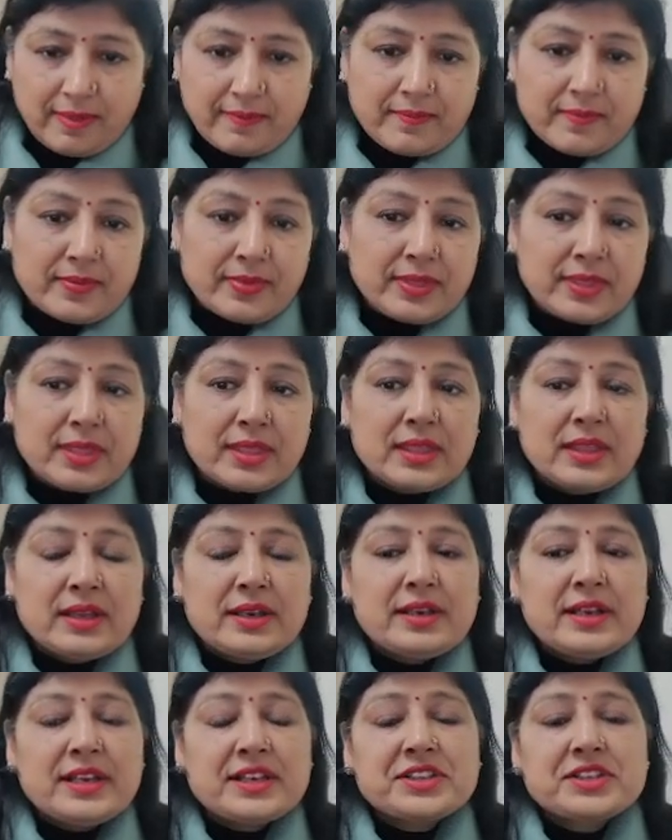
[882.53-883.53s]
The
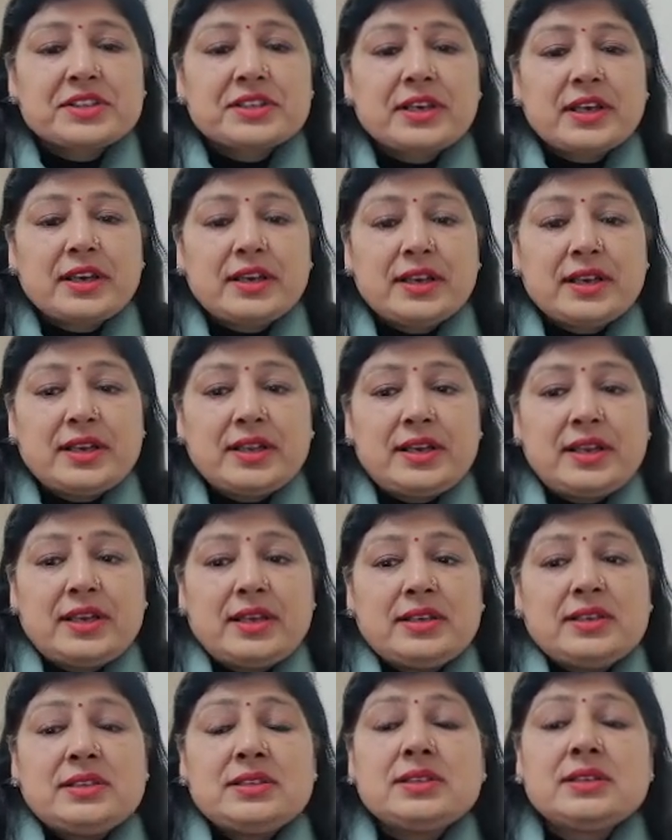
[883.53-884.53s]
next category is
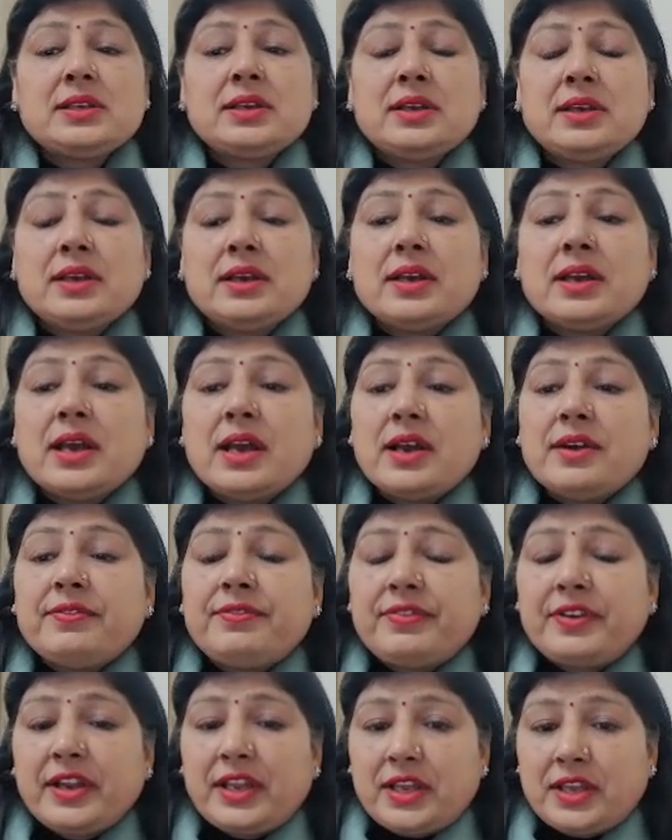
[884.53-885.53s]

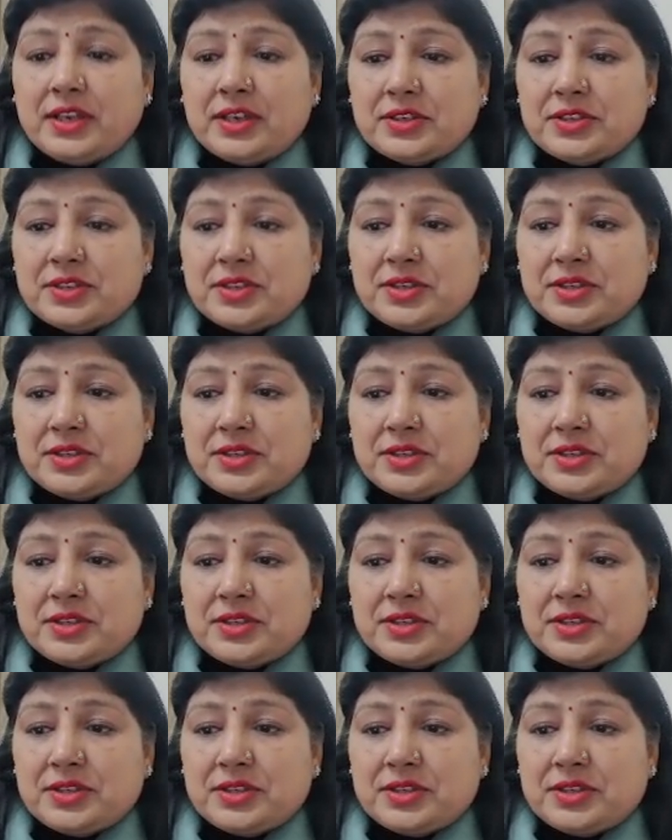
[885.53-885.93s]
affricates.